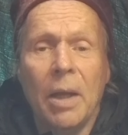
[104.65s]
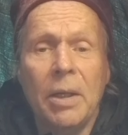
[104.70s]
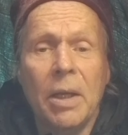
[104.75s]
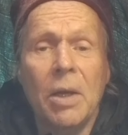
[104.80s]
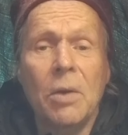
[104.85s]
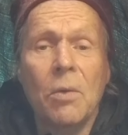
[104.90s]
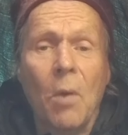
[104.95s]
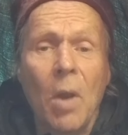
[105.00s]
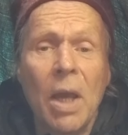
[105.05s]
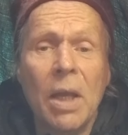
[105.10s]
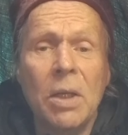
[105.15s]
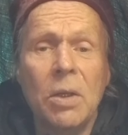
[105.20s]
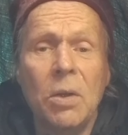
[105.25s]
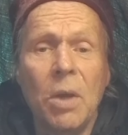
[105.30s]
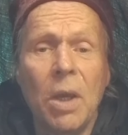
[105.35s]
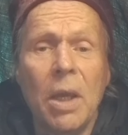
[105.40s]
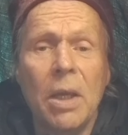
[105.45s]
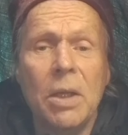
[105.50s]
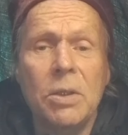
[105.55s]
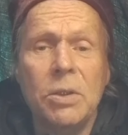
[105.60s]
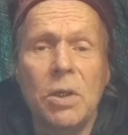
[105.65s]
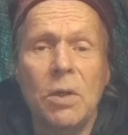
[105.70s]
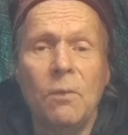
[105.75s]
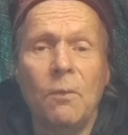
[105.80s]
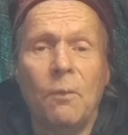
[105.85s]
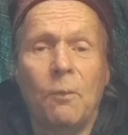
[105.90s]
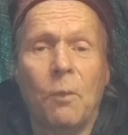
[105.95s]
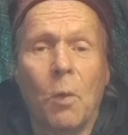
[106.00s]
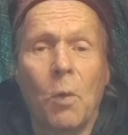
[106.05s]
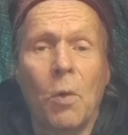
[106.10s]
And I ran the
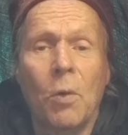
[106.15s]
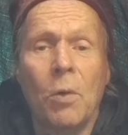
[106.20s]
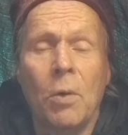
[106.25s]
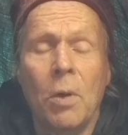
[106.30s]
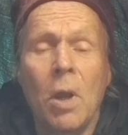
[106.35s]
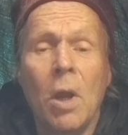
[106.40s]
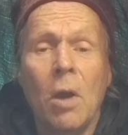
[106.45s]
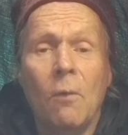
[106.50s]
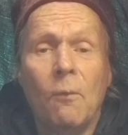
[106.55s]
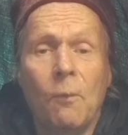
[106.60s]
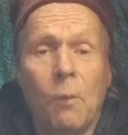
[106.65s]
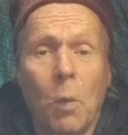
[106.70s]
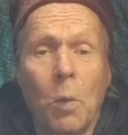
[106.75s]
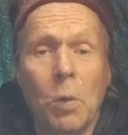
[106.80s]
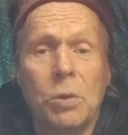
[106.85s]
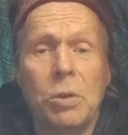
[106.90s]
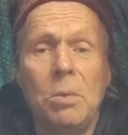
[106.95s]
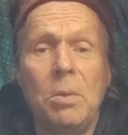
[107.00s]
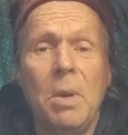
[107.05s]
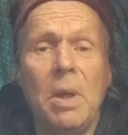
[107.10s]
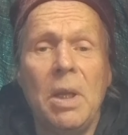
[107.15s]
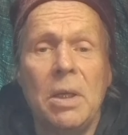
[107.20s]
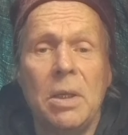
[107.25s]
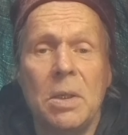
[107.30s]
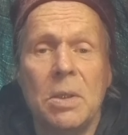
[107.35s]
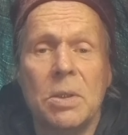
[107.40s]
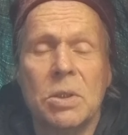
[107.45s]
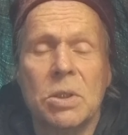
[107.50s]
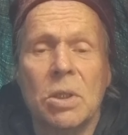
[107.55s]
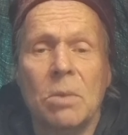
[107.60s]
engine for 40
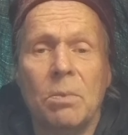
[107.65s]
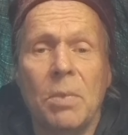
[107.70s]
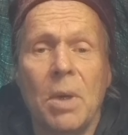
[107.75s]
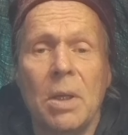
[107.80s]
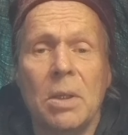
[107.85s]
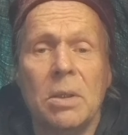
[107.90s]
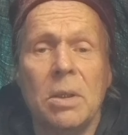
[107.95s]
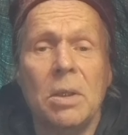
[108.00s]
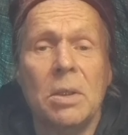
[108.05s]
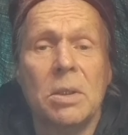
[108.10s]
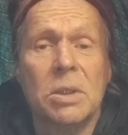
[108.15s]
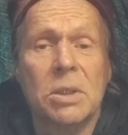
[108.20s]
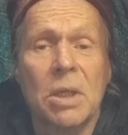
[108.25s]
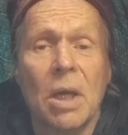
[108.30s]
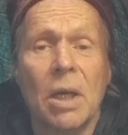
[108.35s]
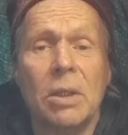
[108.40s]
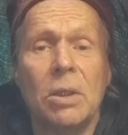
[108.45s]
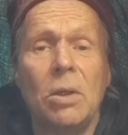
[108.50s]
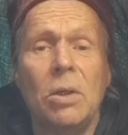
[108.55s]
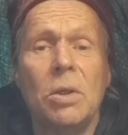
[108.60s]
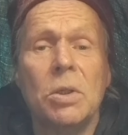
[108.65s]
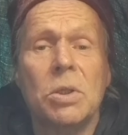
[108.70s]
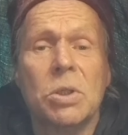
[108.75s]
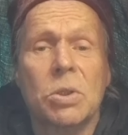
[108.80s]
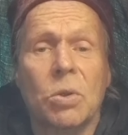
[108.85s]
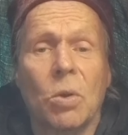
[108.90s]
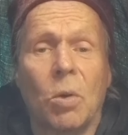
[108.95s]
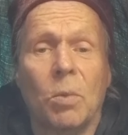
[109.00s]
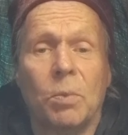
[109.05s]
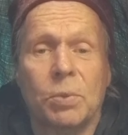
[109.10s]
minutes, but it suddenly
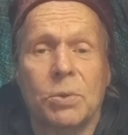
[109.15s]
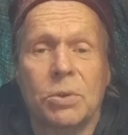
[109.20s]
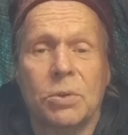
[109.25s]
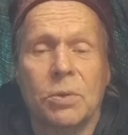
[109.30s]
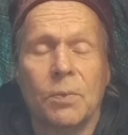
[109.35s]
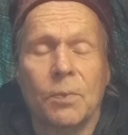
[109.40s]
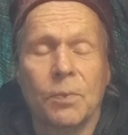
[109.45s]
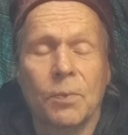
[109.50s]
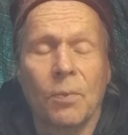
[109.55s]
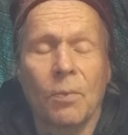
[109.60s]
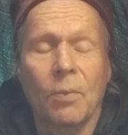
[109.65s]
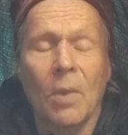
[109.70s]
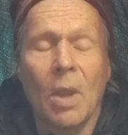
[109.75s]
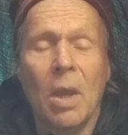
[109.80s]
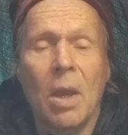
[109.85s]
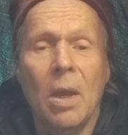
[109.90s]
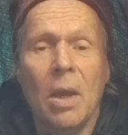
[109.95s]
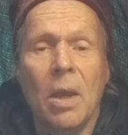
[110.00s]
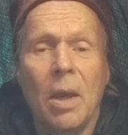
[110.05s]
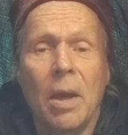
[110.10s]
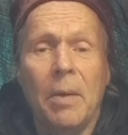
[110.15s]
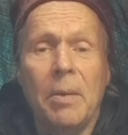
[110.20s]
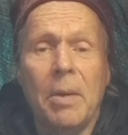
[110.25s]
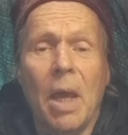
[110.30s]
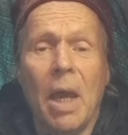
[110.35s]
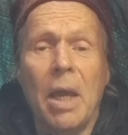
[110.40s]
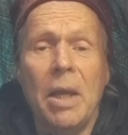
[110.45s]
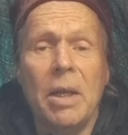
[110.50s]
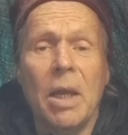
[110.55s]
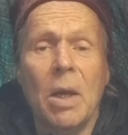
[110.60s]
stopped.
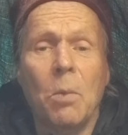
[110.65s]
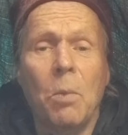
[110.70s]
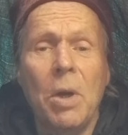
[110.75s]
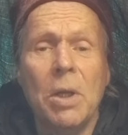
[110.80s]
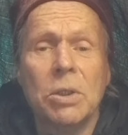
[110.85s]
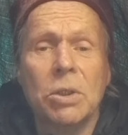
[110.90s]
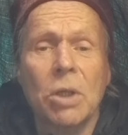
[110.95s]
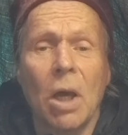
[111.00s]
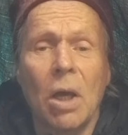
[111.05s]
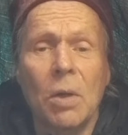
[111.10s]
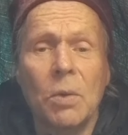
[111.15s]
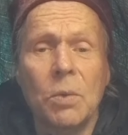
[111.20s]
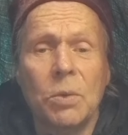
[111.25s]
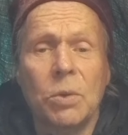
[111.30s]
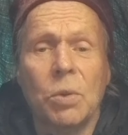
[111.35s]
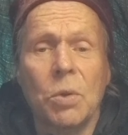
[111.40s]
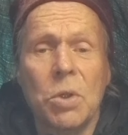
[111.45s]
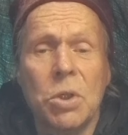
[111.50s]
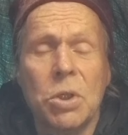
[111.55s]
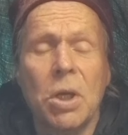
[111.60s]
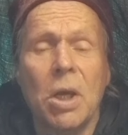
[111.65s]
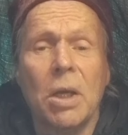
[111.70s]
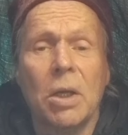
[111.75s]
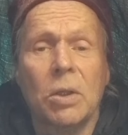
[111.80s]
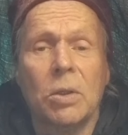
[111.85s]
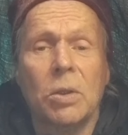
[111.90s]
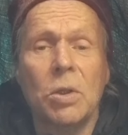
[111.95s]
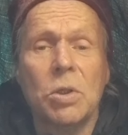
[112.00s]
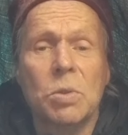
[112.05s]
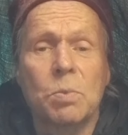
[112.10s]
And I went out to
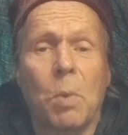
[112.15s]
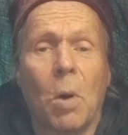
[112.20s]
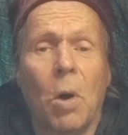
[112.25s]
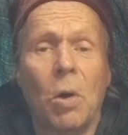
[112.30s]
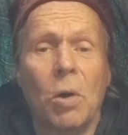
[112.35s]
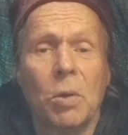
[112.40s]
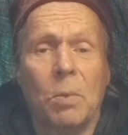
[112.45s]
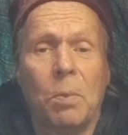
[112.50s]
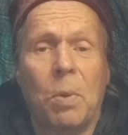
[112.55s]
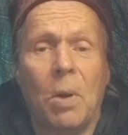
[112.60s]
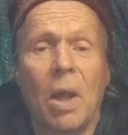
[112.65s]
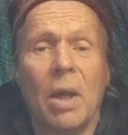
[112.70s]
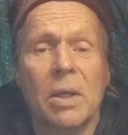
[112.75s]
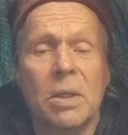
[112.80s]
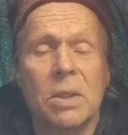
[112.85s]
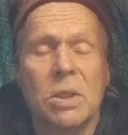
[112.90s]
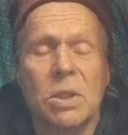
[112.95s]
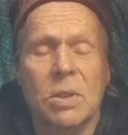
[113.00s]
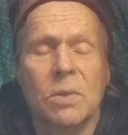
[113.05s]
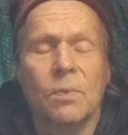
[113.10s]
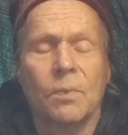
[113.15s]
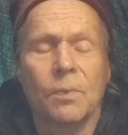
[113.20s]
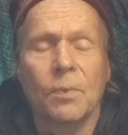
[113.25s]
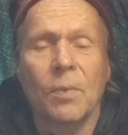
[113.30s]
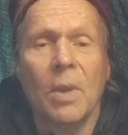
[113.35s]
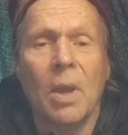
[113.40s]
check the spark plugs.